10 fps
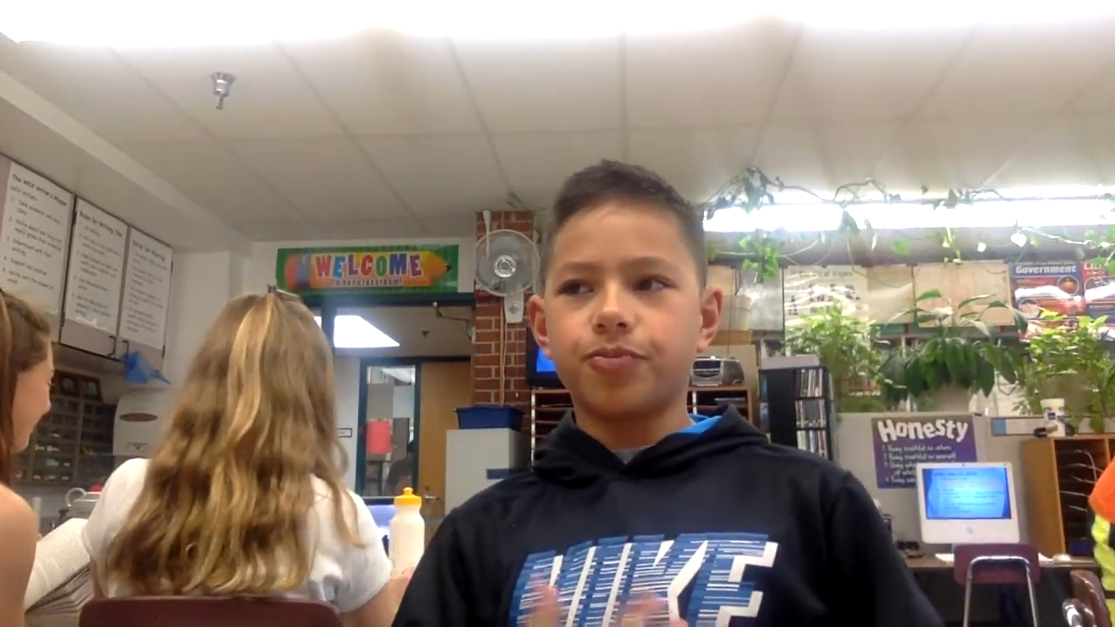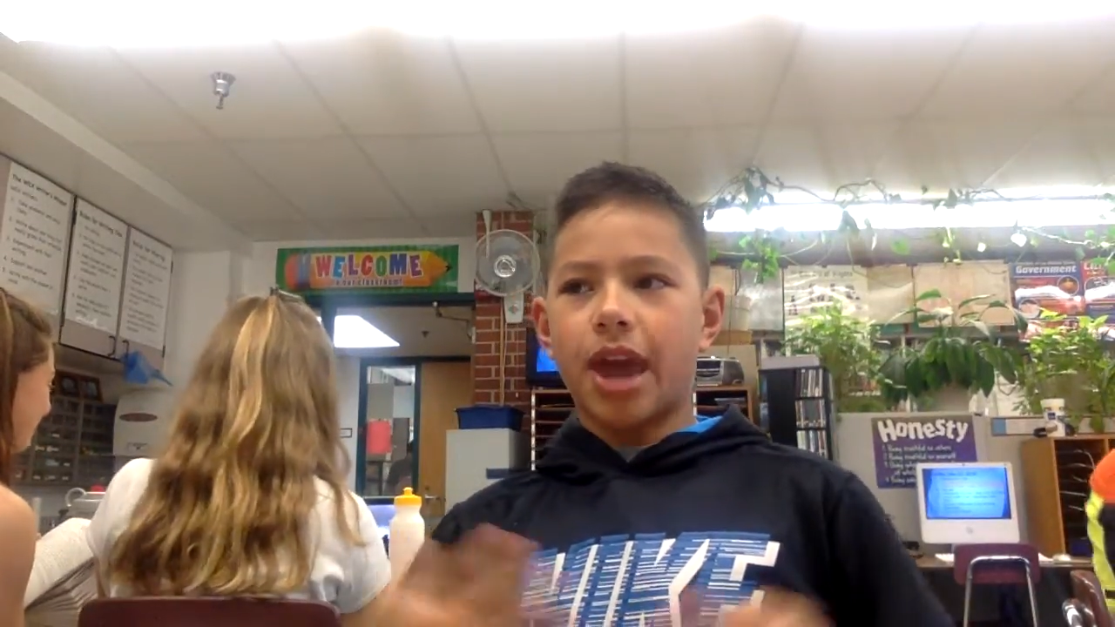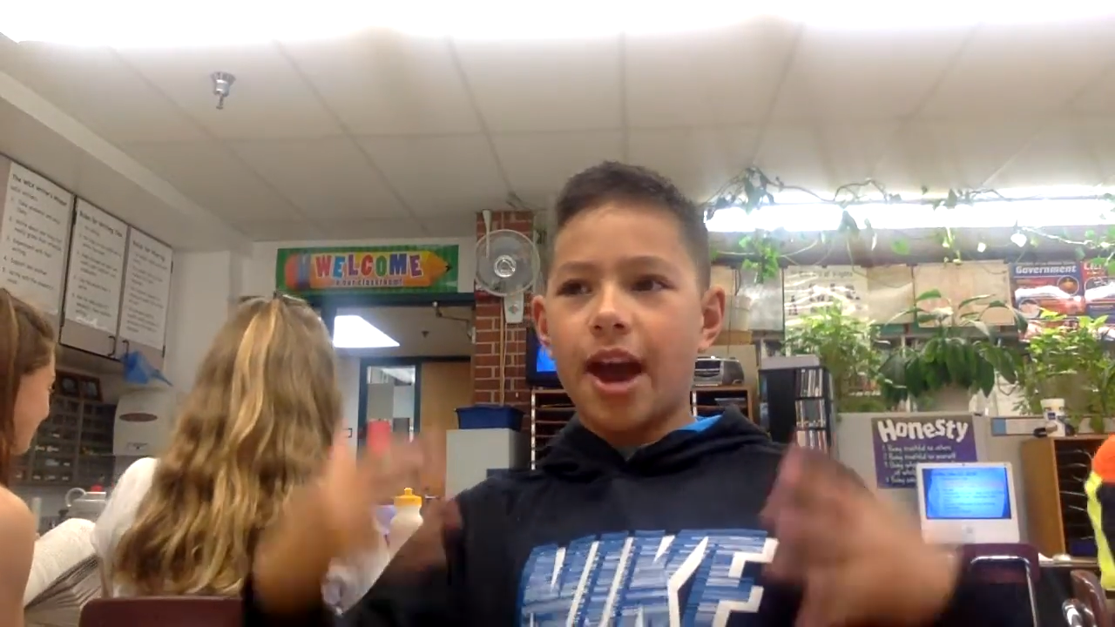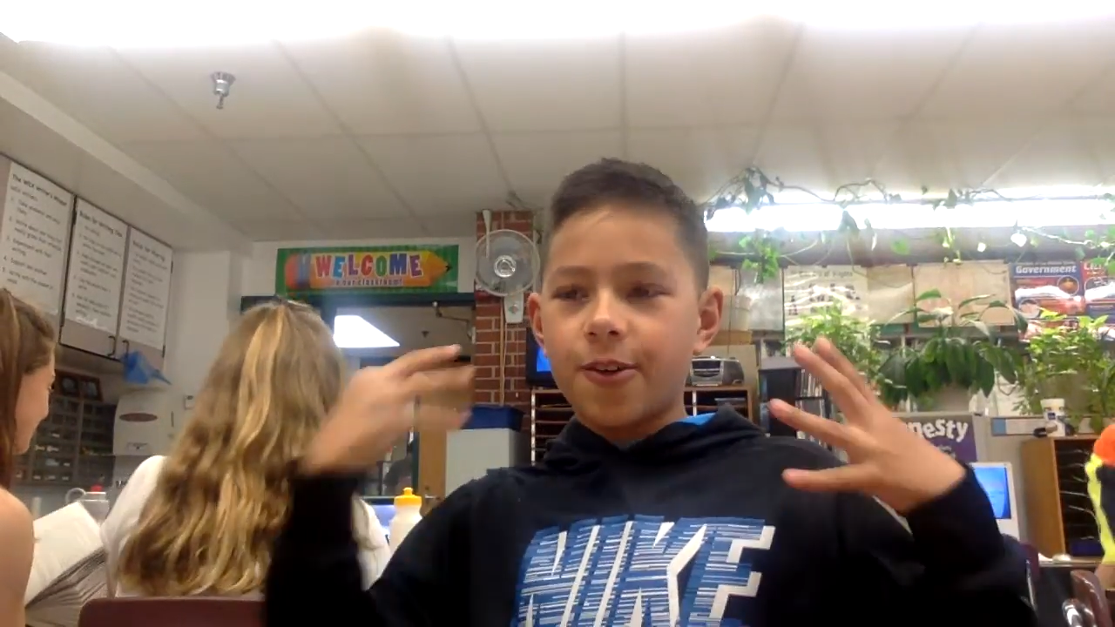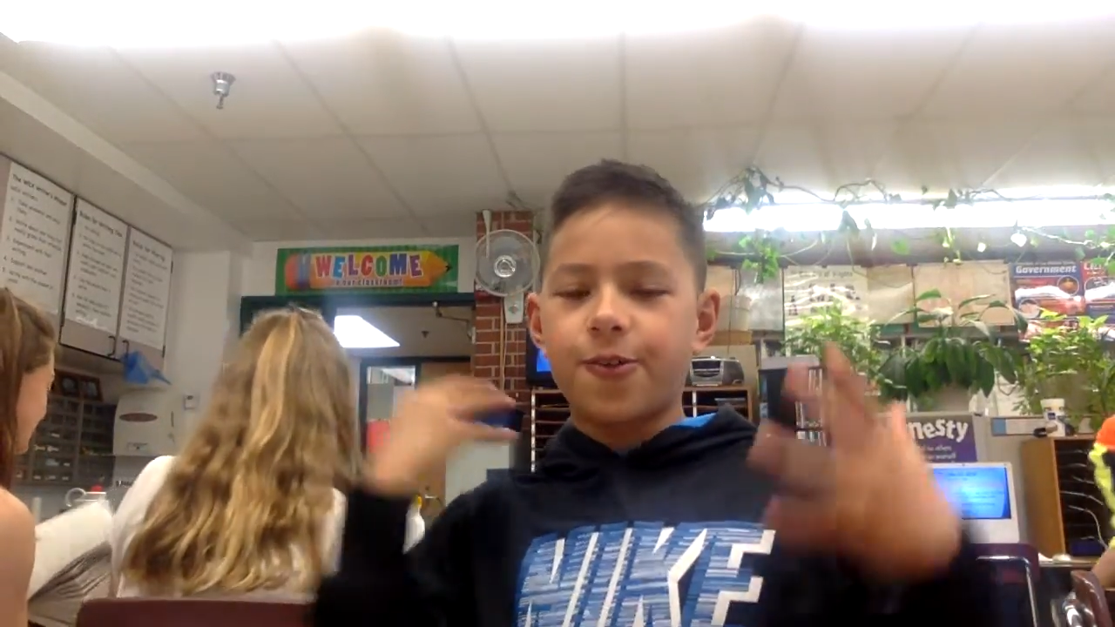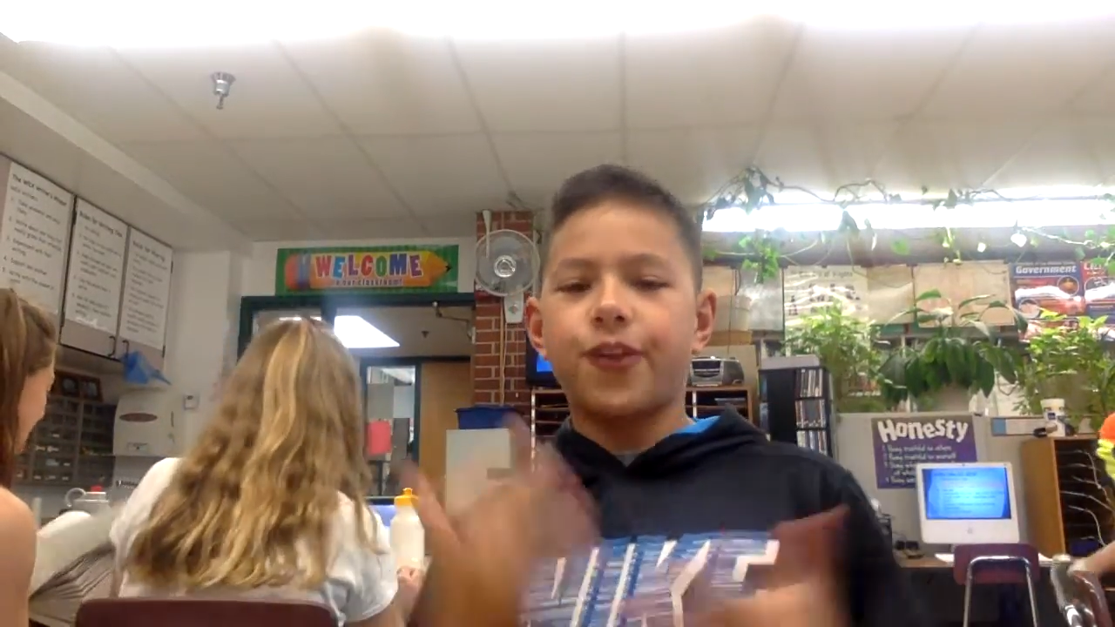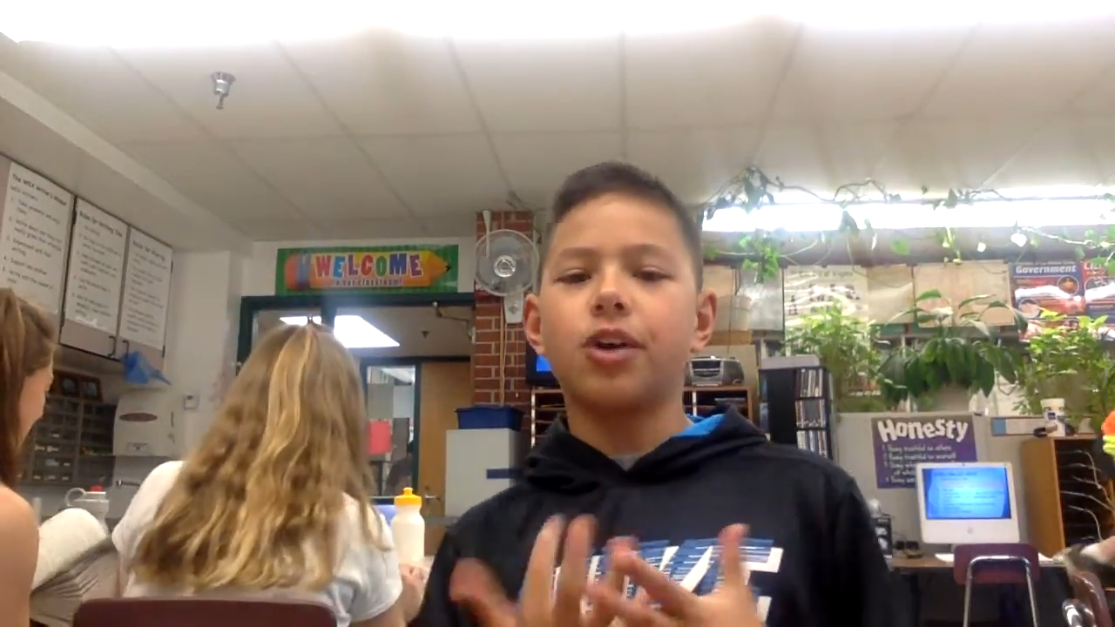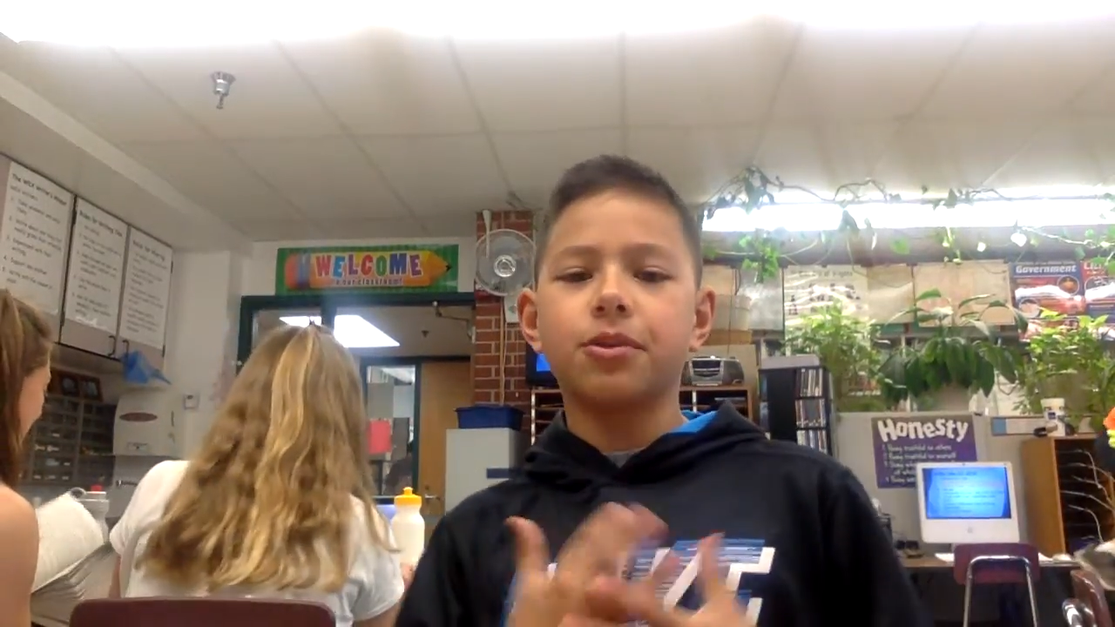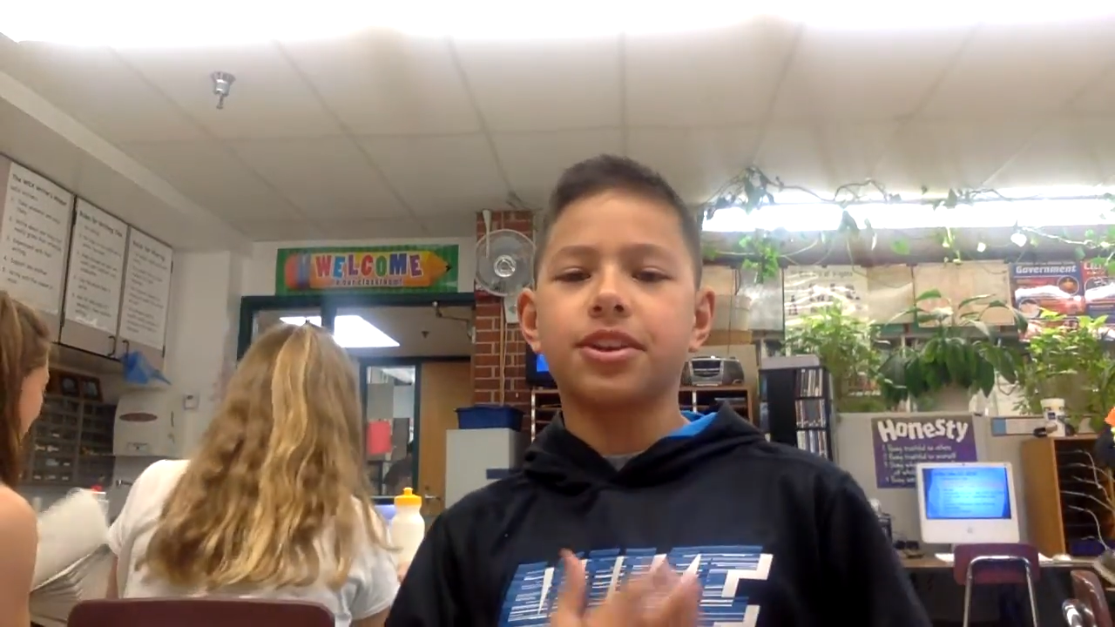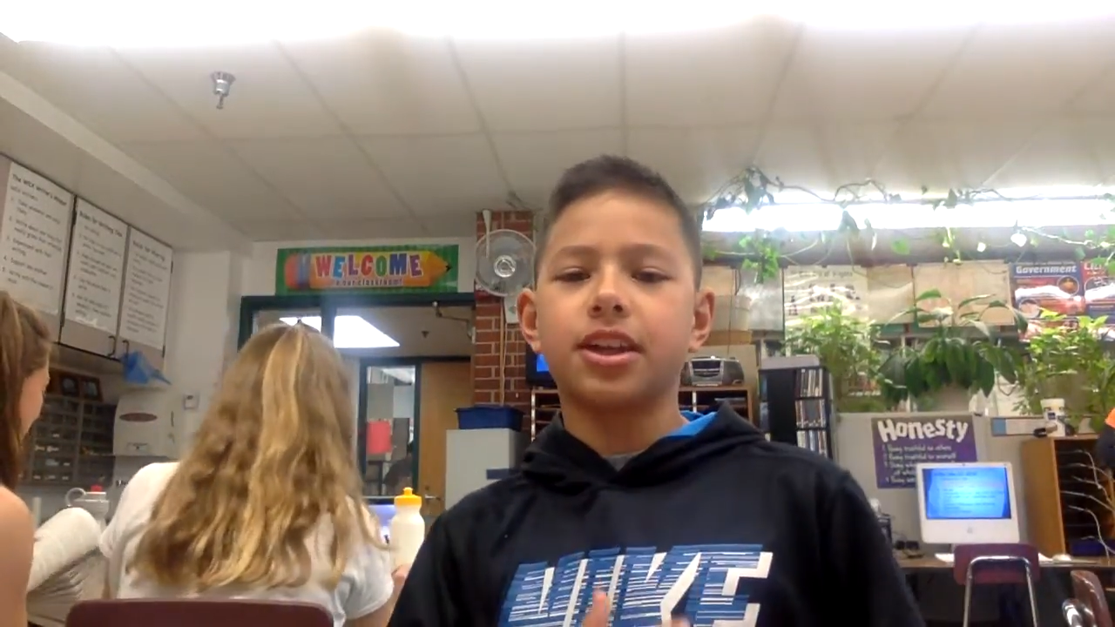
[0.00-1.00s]
have
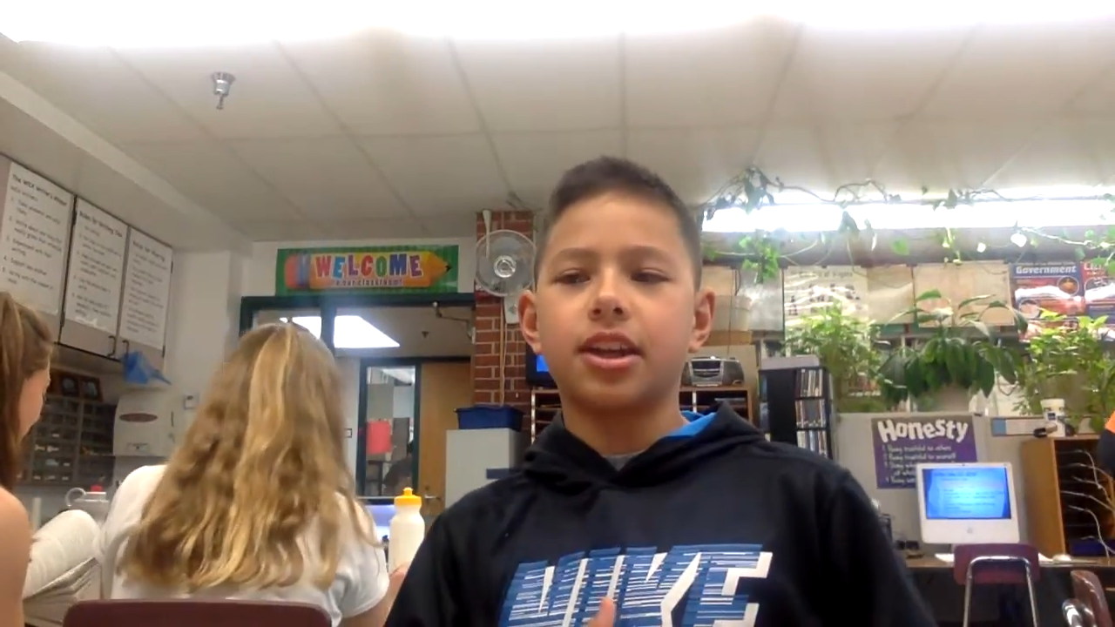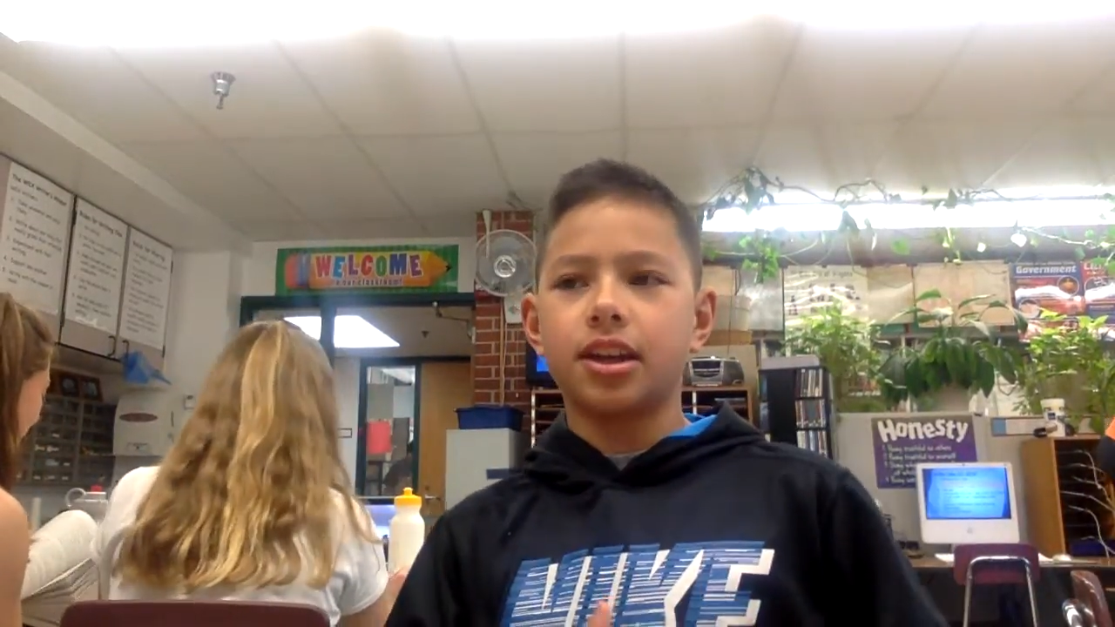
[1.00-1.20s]
fun with it